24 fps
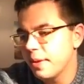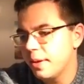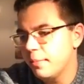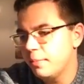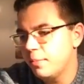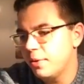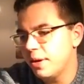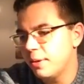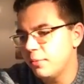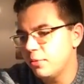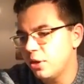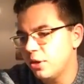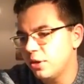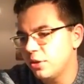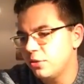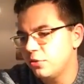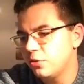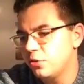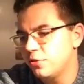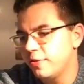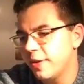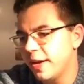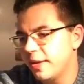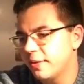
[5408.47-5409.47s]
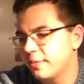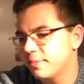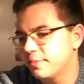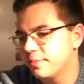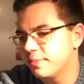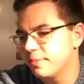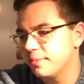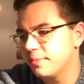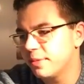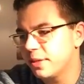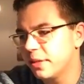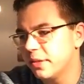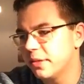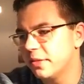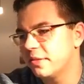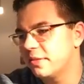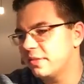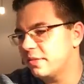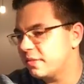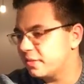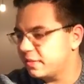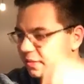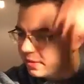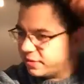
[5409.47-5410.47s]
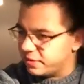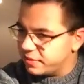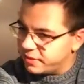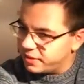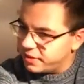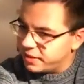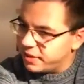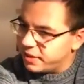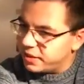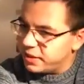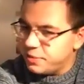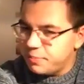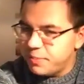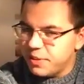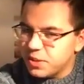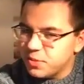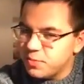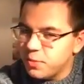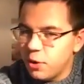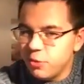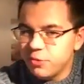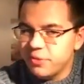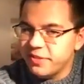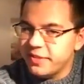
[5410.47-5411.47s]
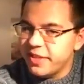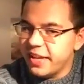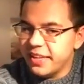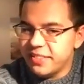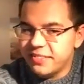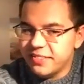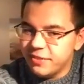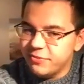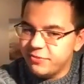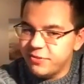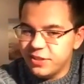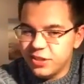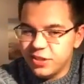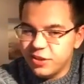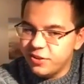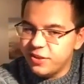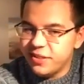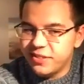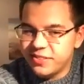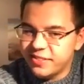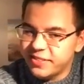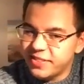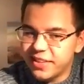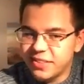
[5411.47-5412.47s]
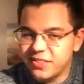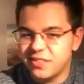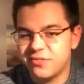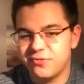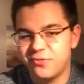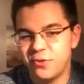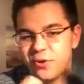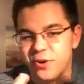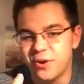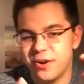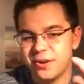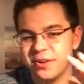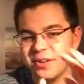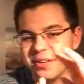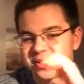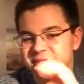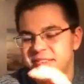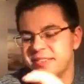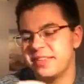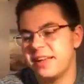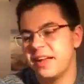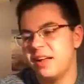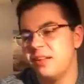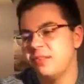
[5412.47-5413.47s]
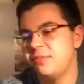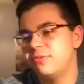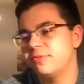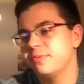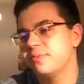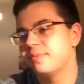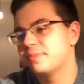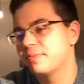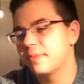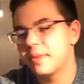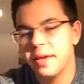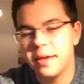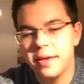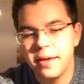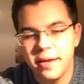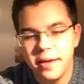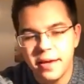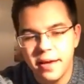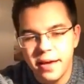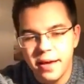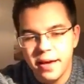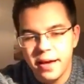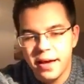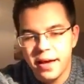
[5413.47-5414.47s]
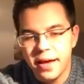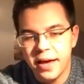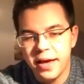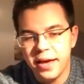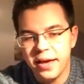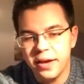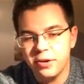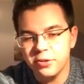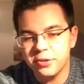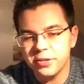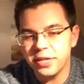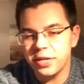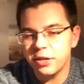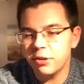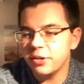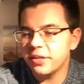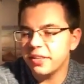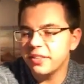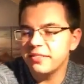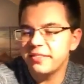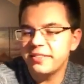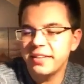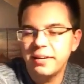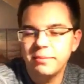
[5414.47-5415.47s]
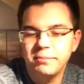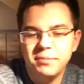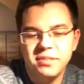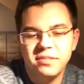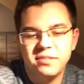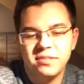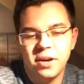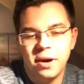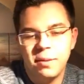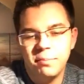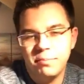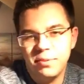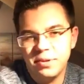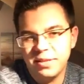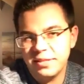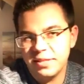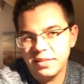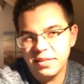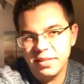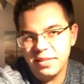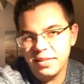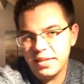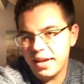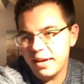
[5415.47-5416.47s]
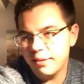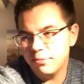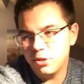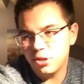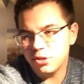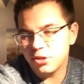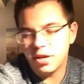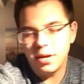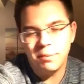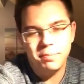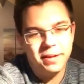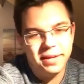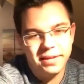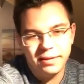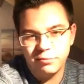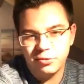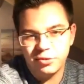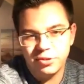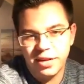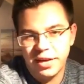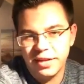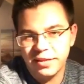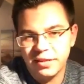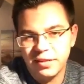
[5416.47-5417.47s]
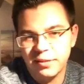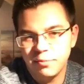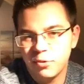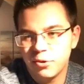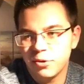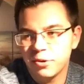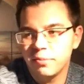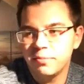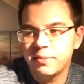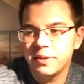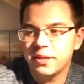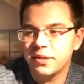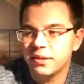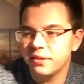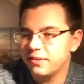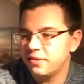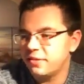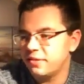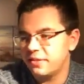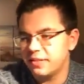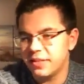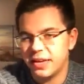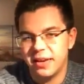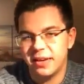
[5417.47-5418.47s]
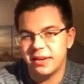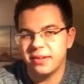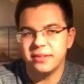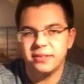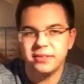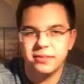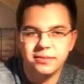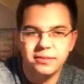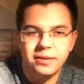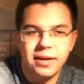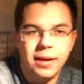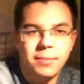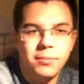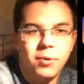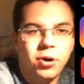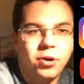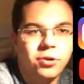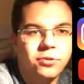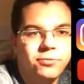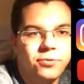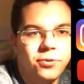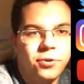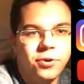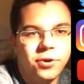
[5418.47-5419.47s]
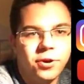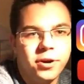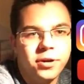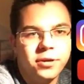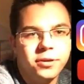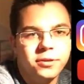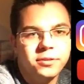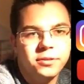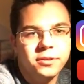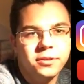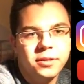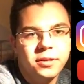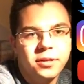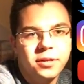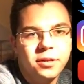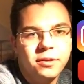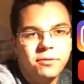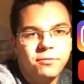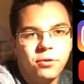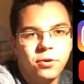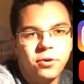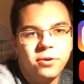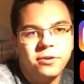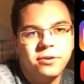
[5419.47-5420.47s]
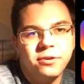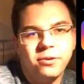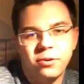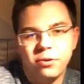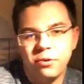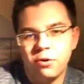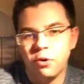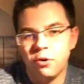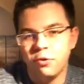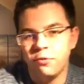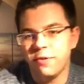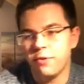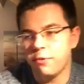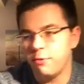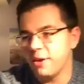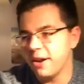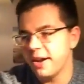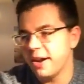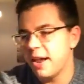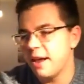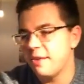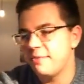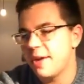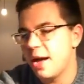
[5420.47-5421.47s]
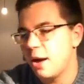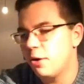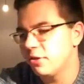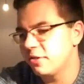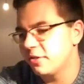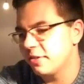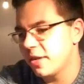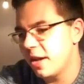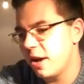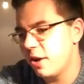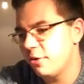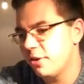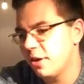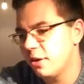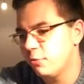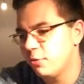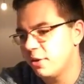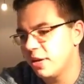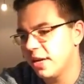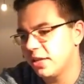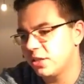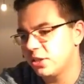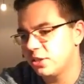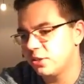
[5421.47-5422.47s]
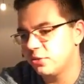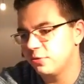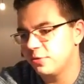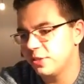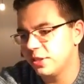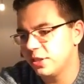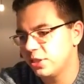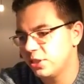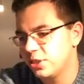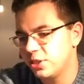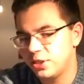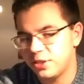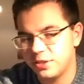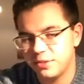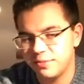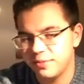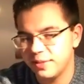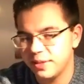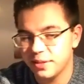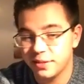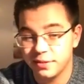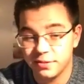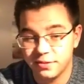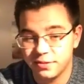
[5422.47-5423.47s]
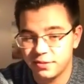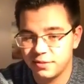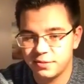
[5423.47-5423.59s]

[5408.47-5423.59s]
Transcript: but I'm not a huge fan, because Depeche Mode is like something, you know, that stands for itself. Rodrigo can send me some, but I'm not gonna play them tonight anymore, because I'm on for over 1.5 hours now, and I want to actually finish, because...